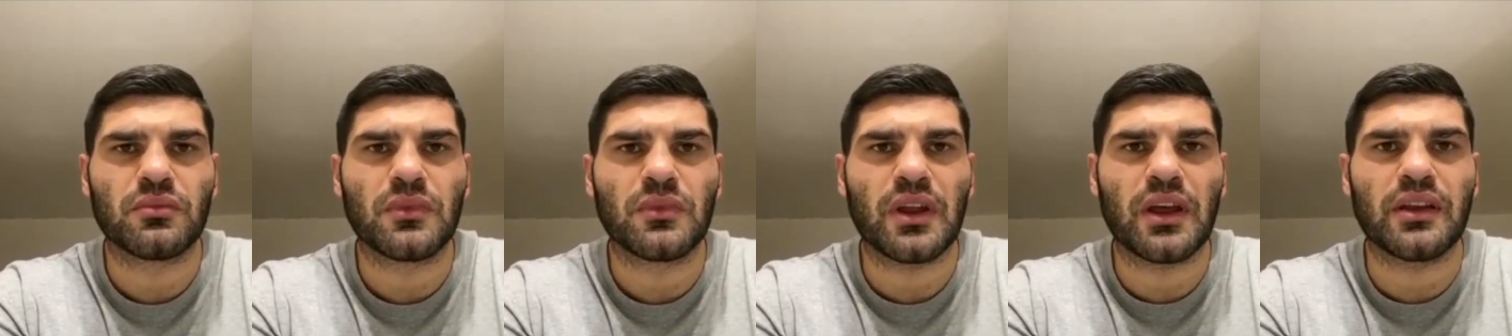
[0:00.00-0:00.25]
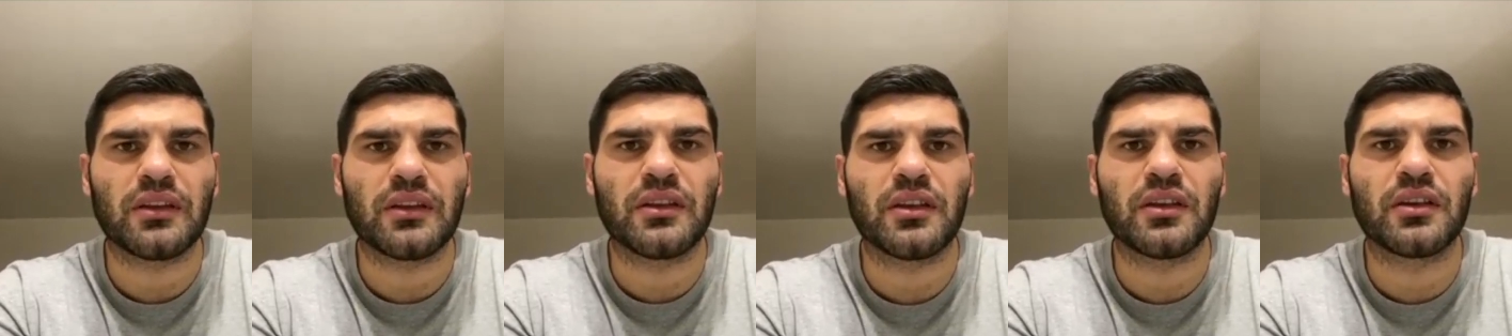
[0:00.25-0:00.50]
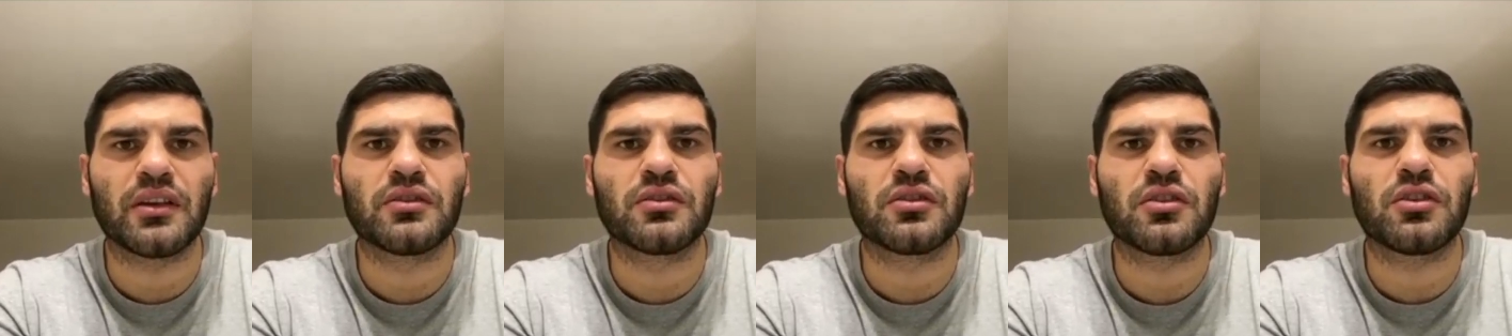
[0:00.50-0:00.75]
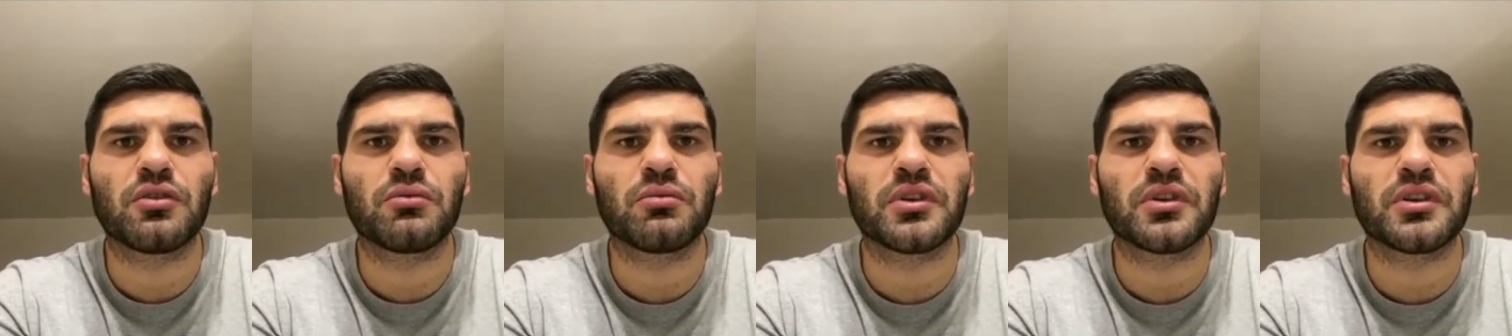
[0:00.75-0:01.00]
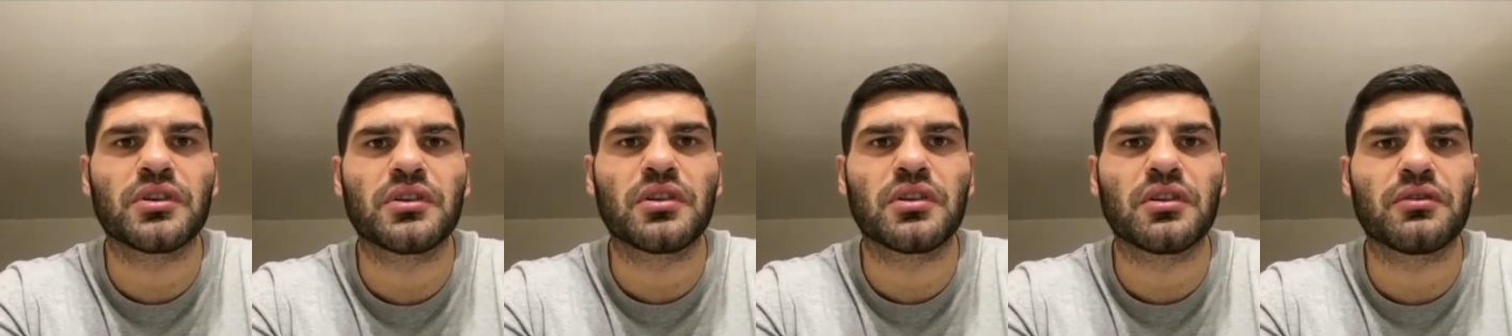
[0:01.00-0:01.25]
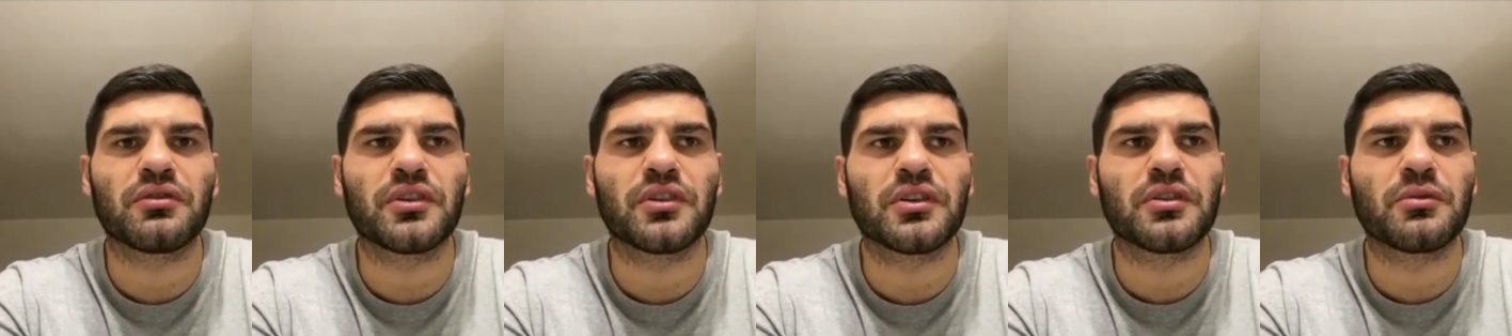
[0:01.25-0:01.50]
I think Tom
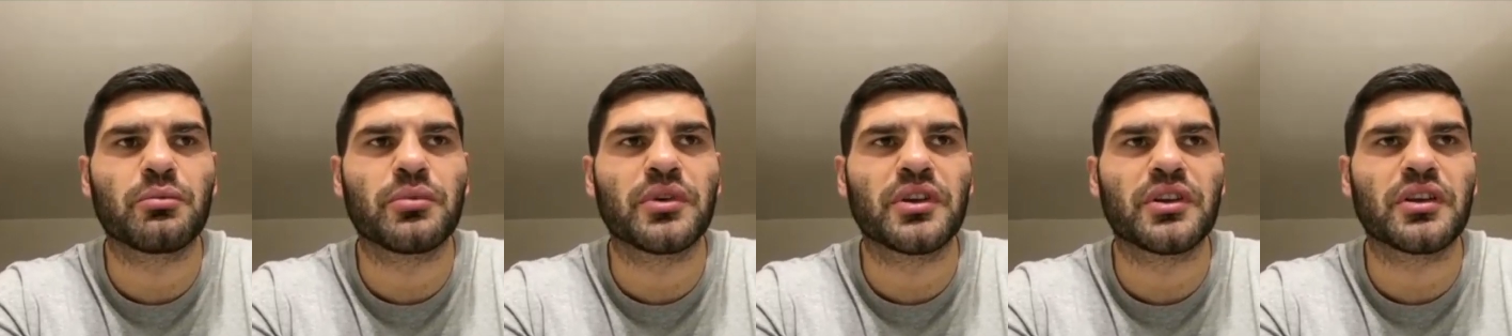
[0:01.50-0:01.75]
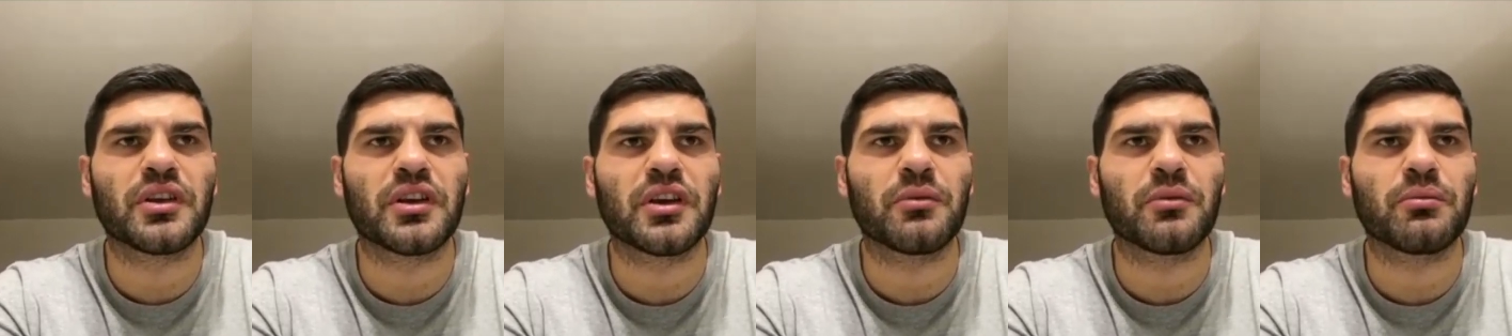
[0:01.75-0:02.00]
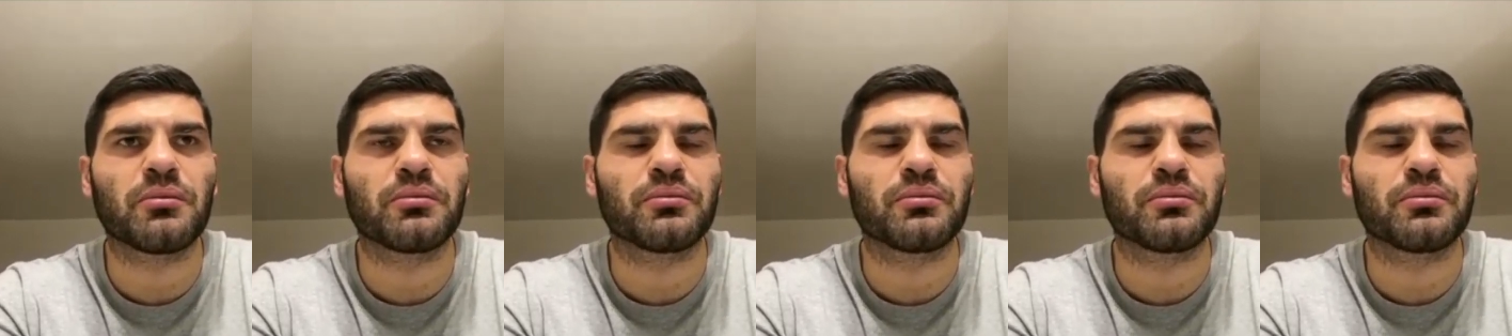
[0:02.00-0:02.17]
Little will beat him.